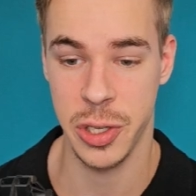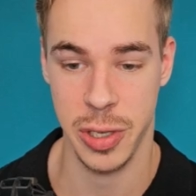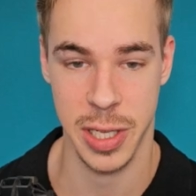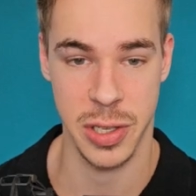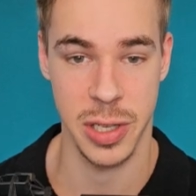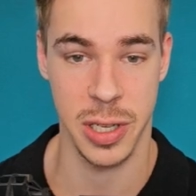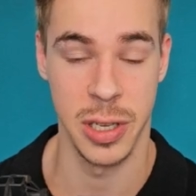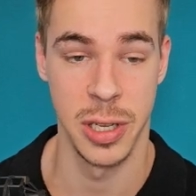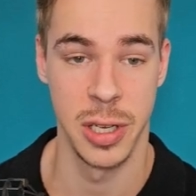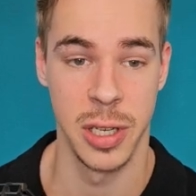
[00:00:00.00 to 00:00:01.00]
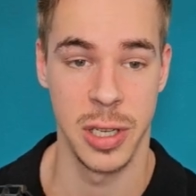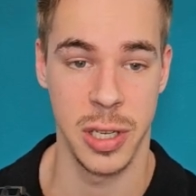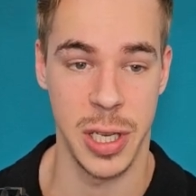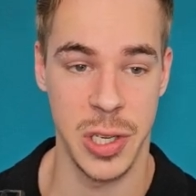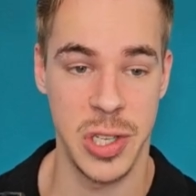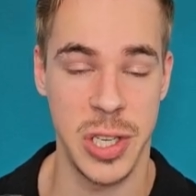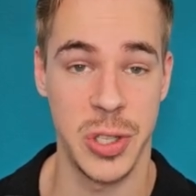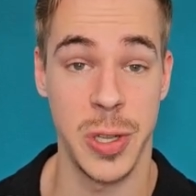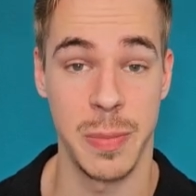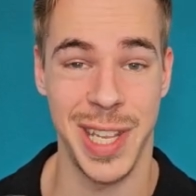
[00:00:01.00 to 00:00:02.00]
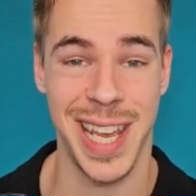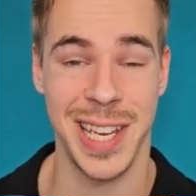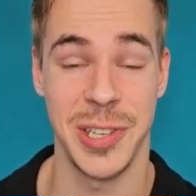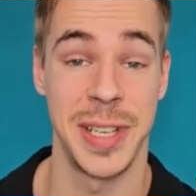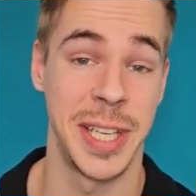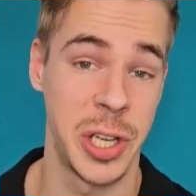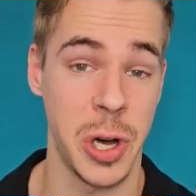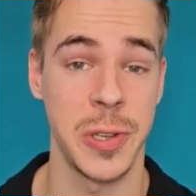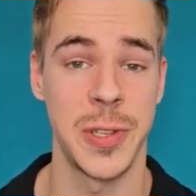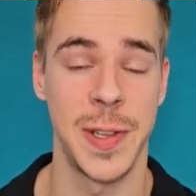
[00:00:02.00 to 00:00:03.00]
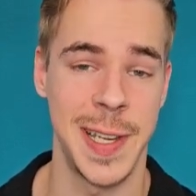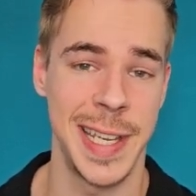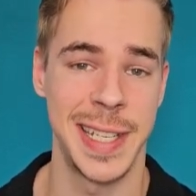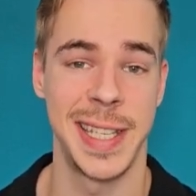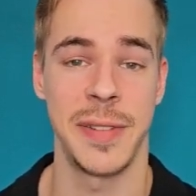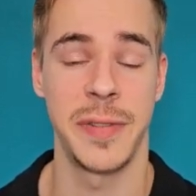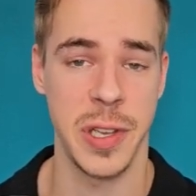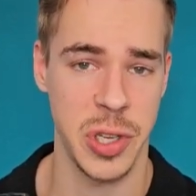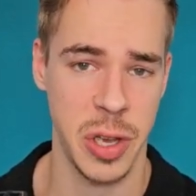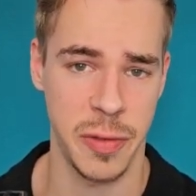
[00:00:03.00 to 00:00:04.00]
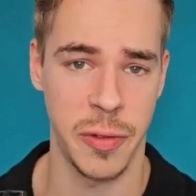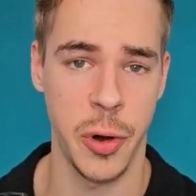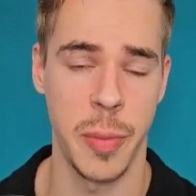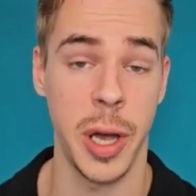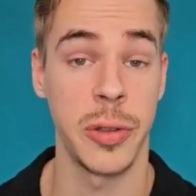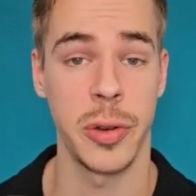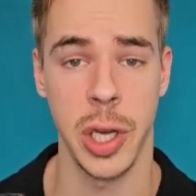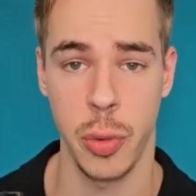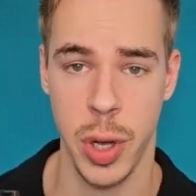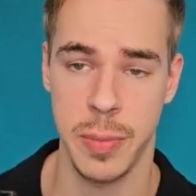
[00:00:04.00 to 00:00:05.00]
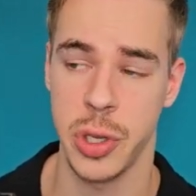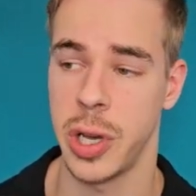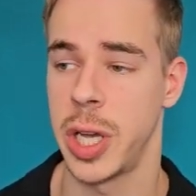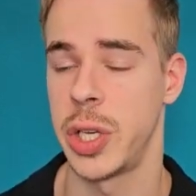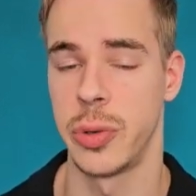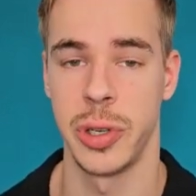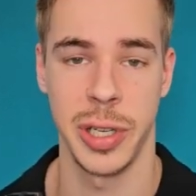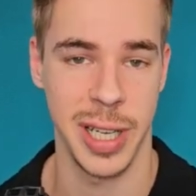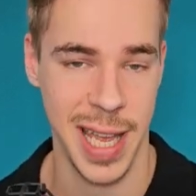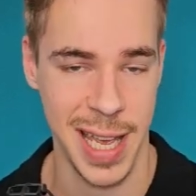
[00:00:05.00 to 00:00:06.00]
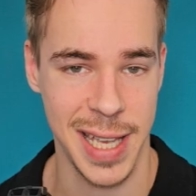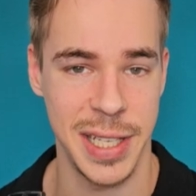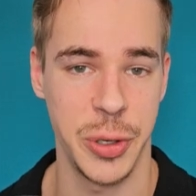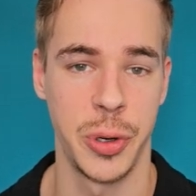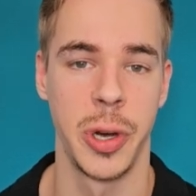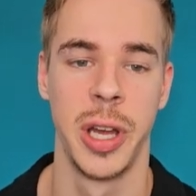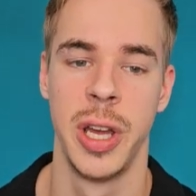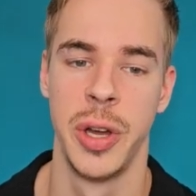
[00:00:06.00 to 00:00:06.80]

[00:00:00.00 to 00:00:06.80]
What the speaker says: So that's the system that actually calls the lead that fills out a form either on your website or on an ad or